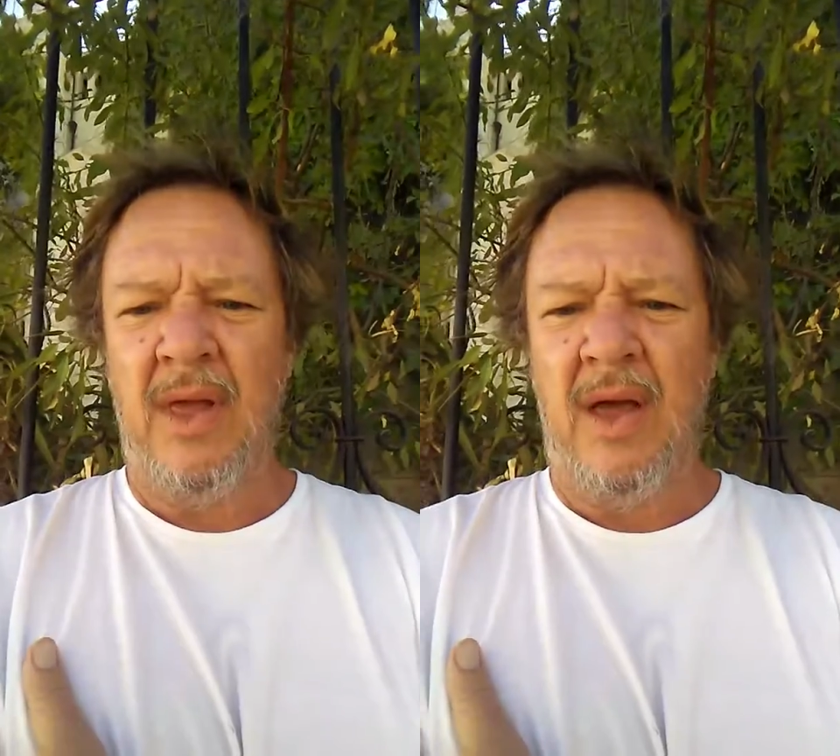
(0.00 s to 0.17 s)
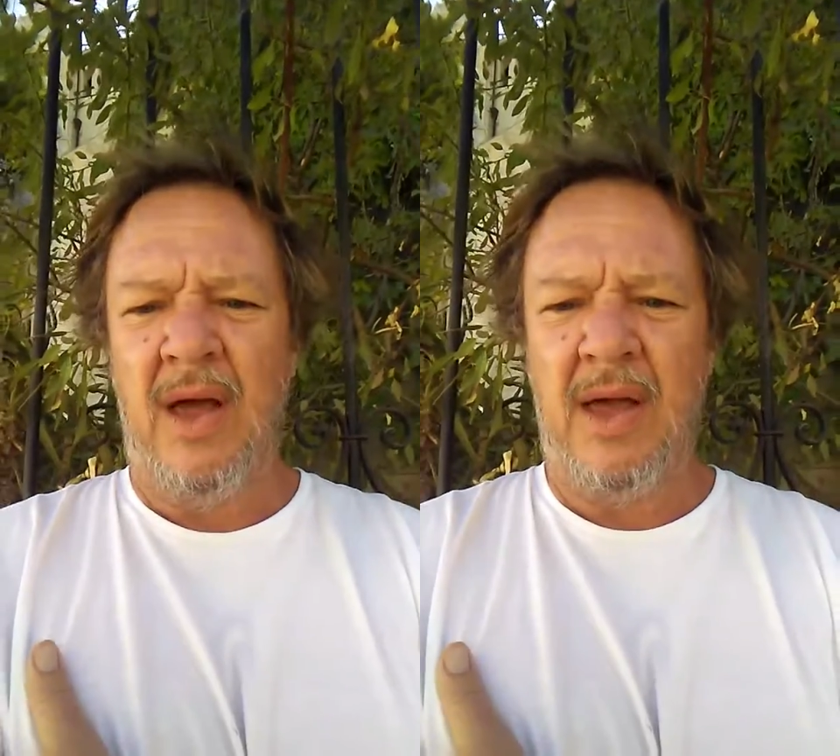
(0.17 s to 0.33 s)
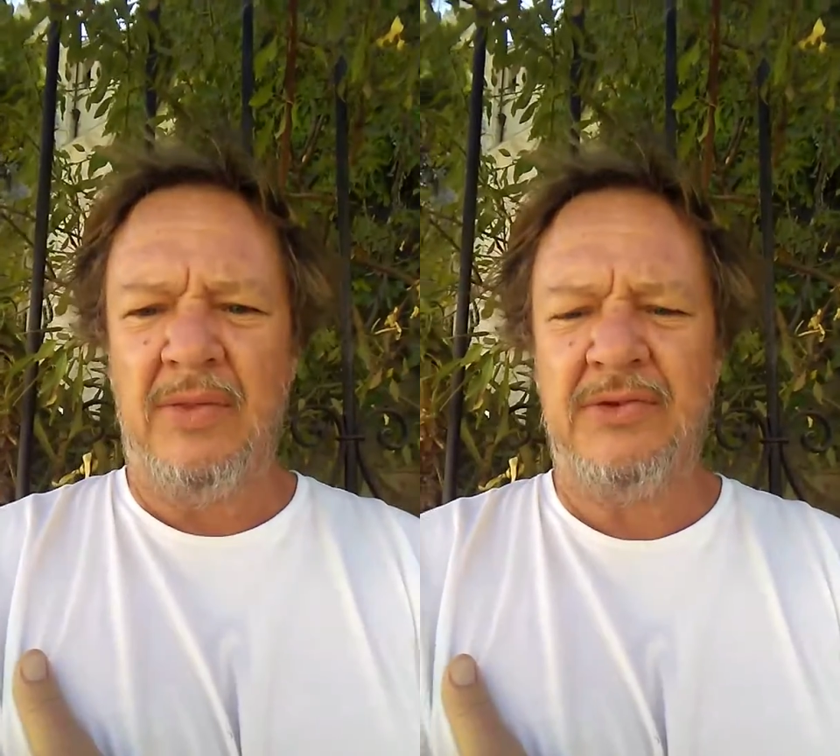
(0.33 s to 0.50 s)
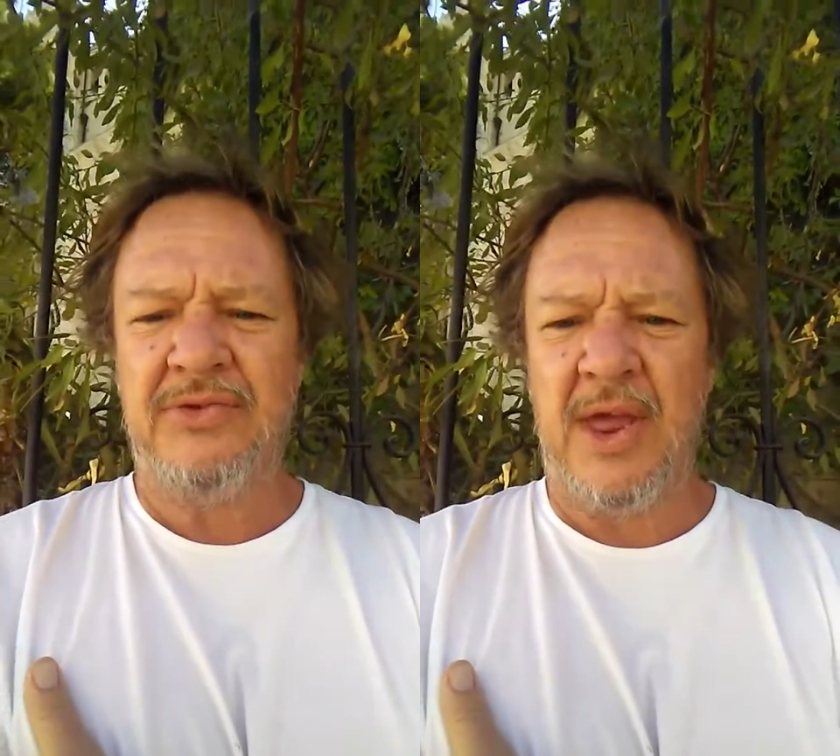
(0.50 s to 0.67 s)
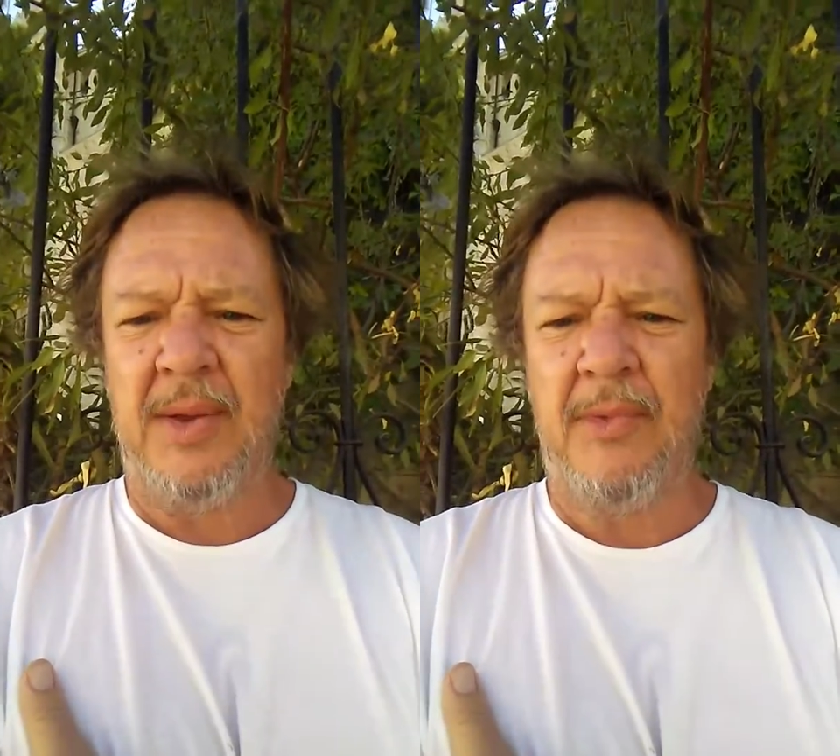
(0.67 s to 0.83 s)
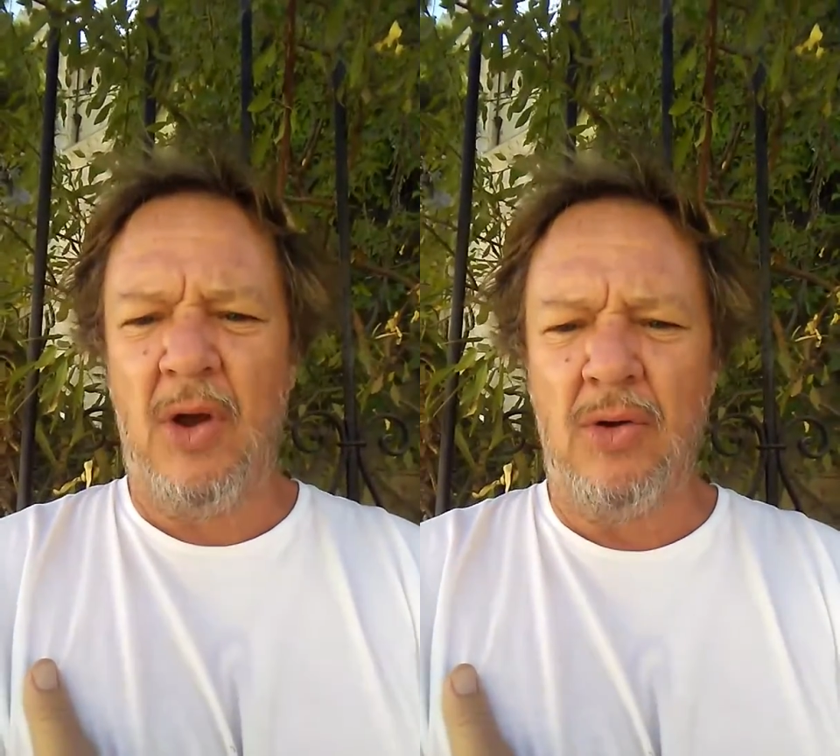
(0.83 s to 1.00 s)
The
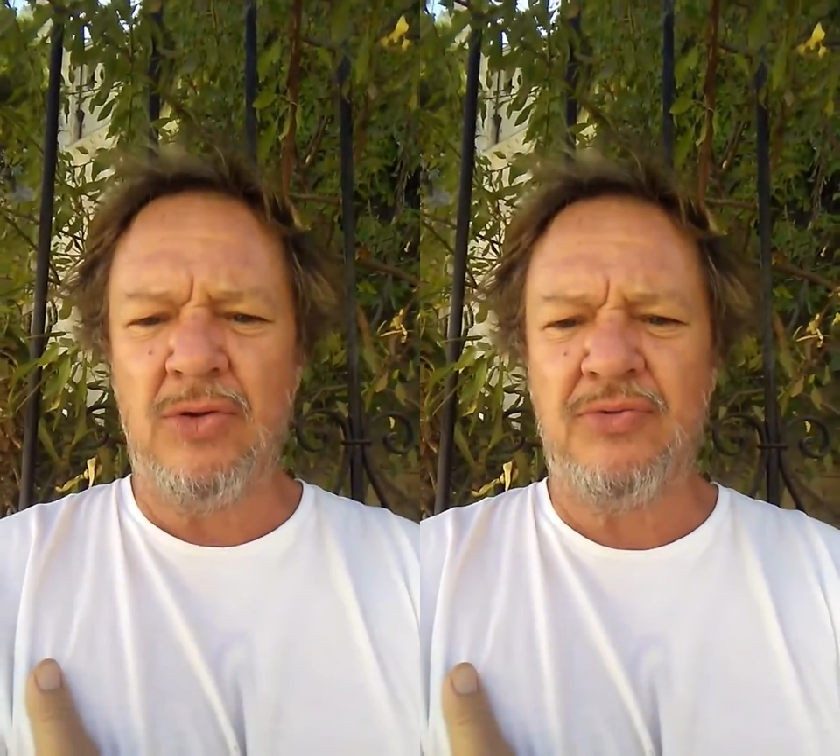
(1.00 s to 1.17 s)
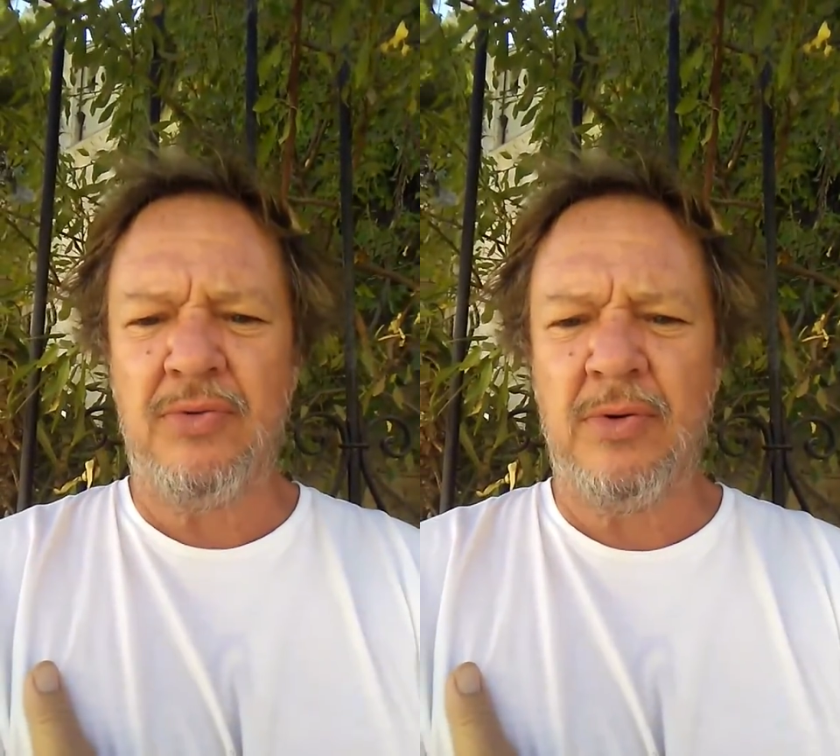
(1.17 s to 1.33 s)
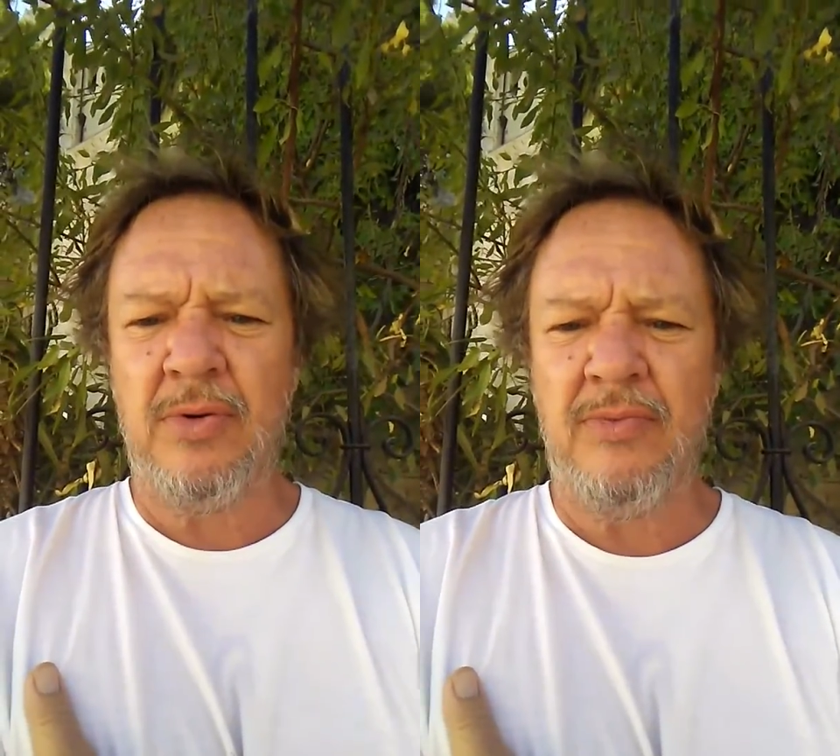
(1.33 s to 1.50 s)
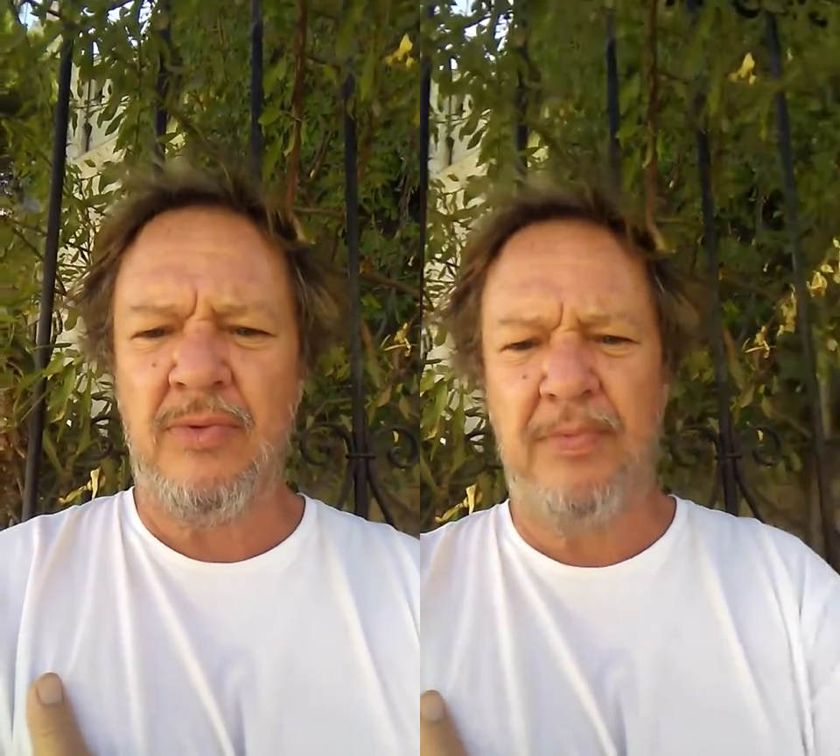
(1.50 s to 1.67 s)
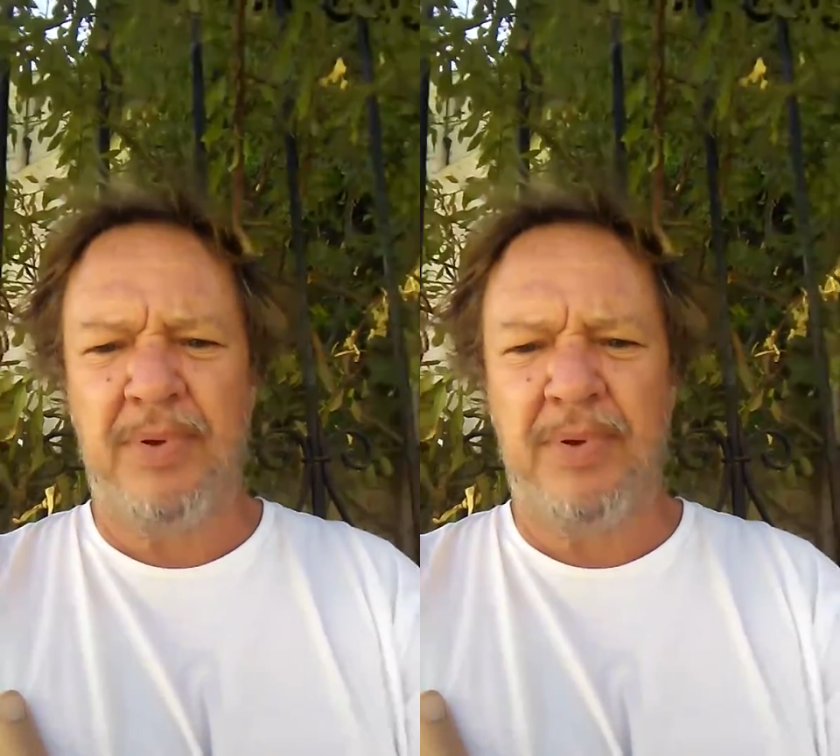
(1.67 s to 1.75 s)
same goes for